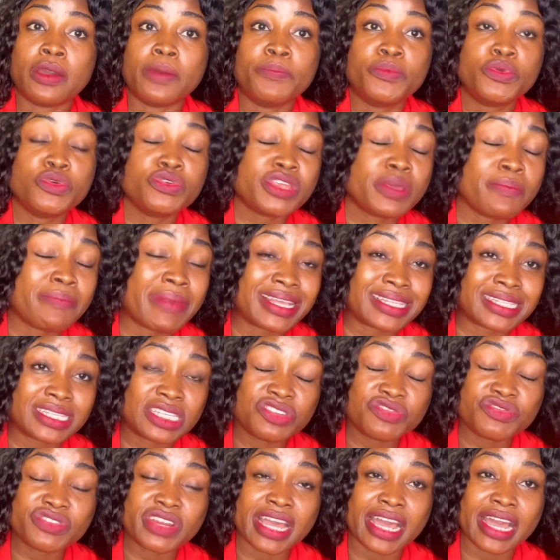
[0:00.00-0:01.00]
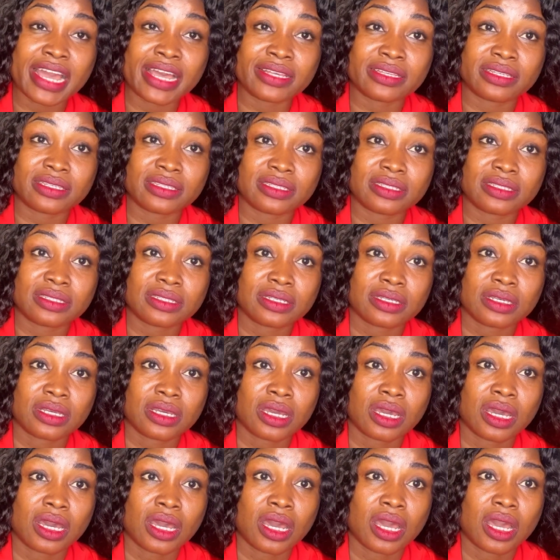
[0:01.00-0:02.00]
Building materials,
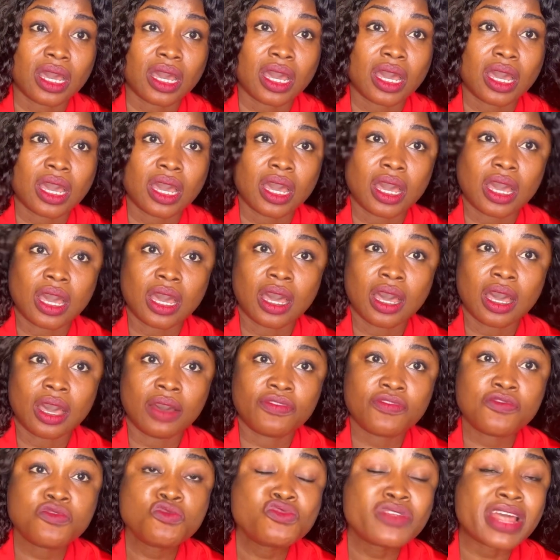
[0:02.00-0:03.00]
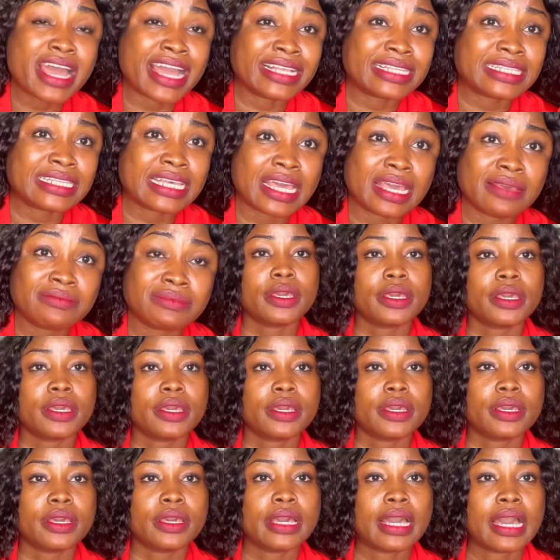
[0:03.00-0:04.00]
food items,
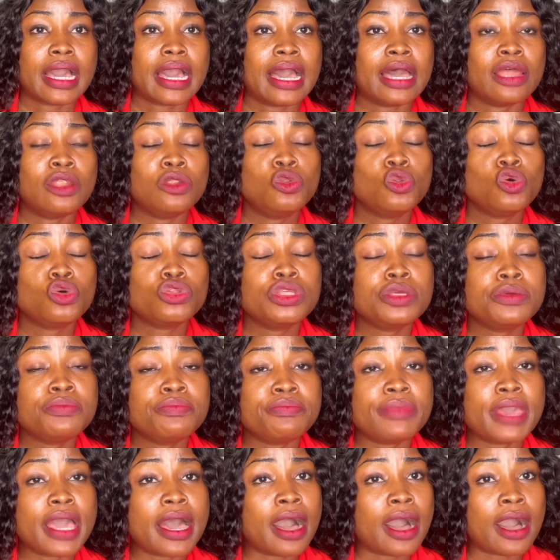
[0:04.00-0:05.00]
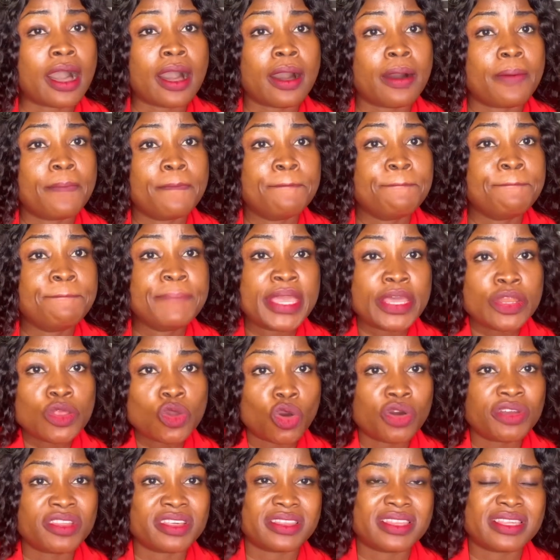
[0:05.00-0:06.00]
loading many
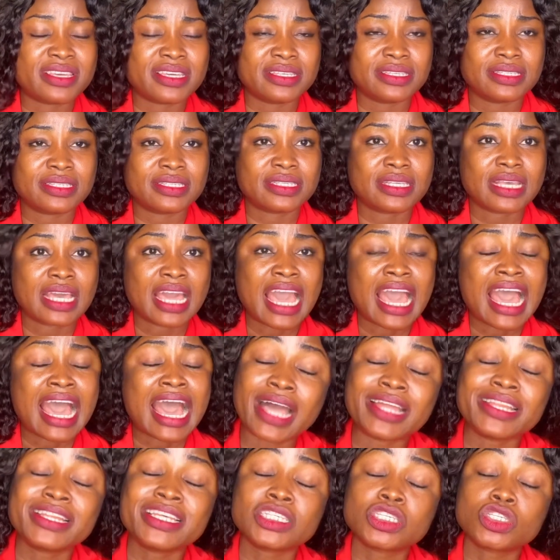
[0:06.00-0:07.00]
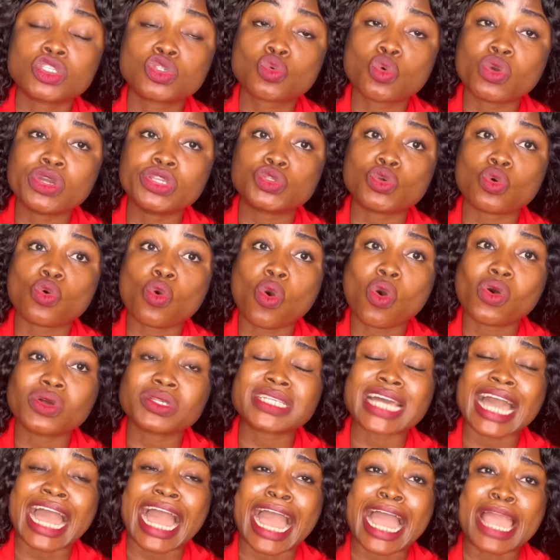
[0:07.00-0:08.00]
other things. And this is going to
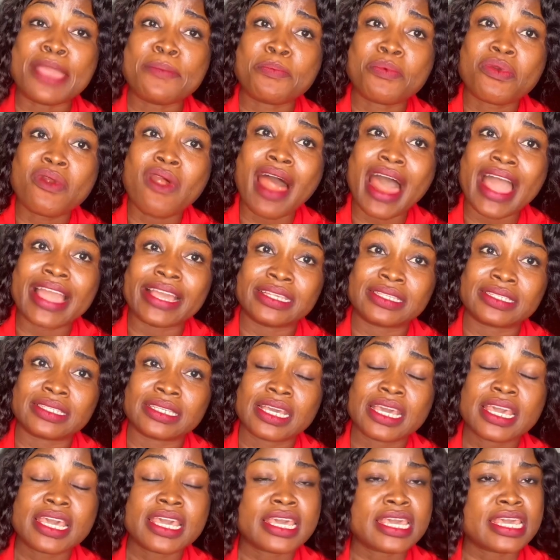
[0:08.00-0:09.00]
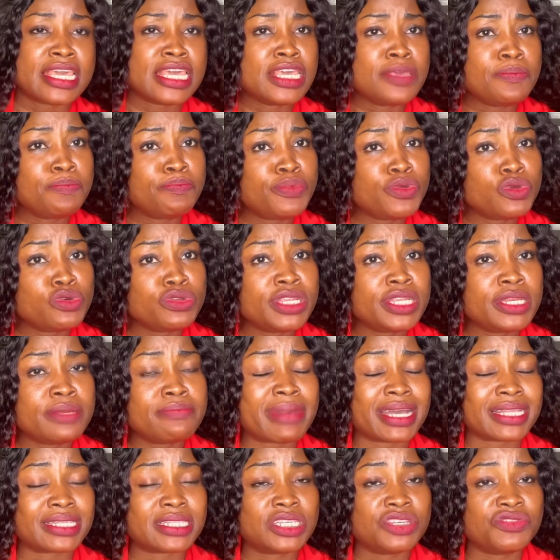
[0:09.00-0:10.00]
cause high price in building
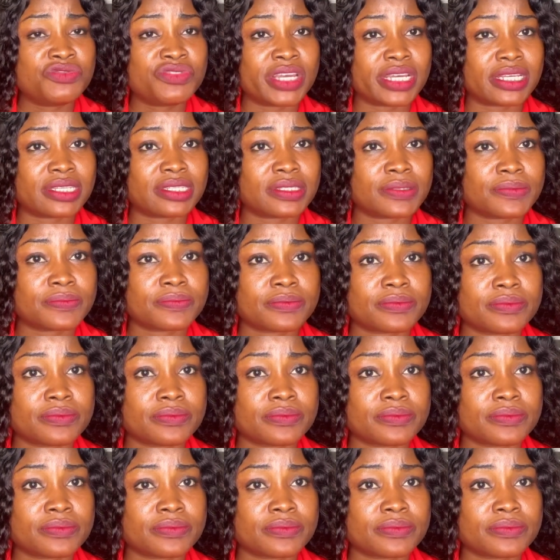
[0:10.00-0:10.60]
materials.